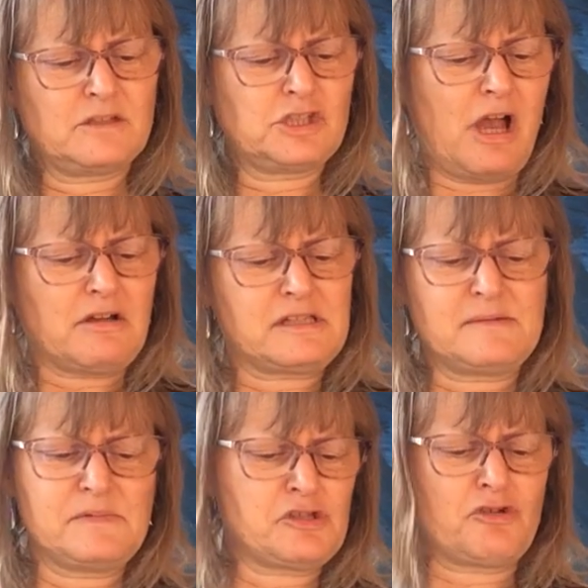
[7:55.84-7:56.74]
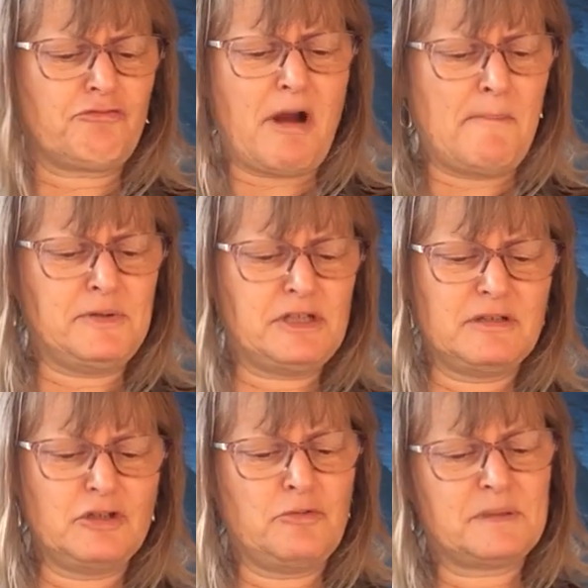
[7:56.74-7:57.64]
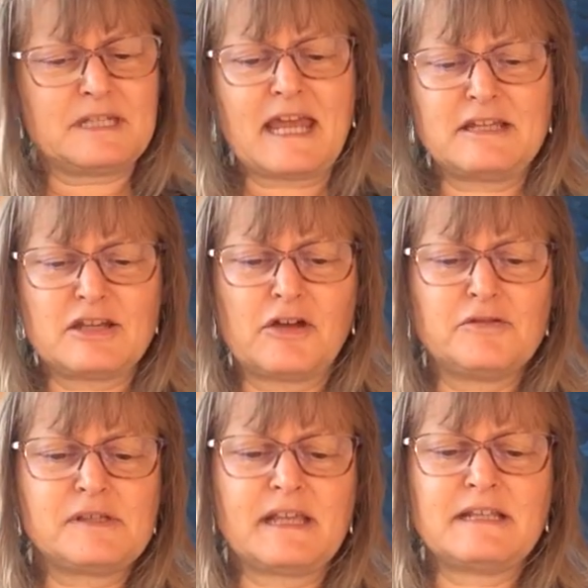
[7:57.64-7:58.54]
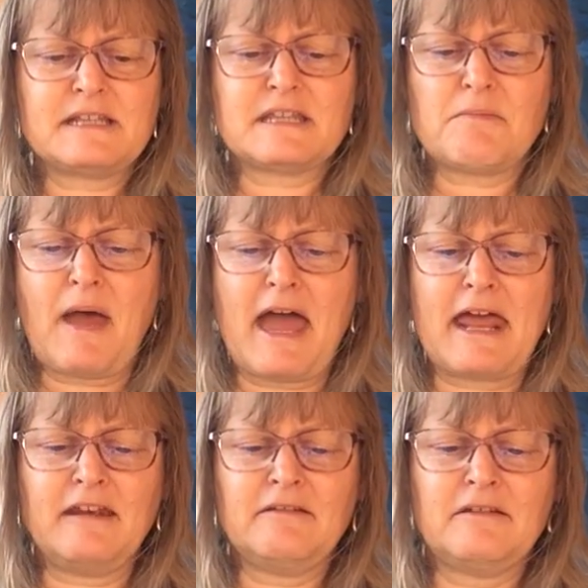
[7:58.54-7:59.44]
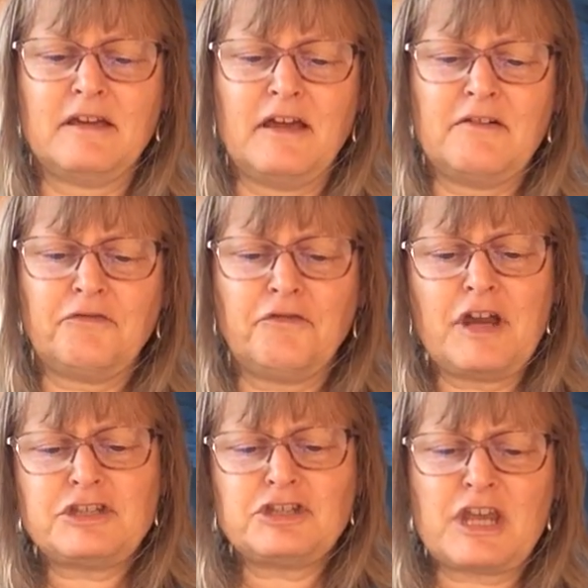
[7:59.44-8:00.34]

Chuck some scrubbed new potatoes into the pan, fresh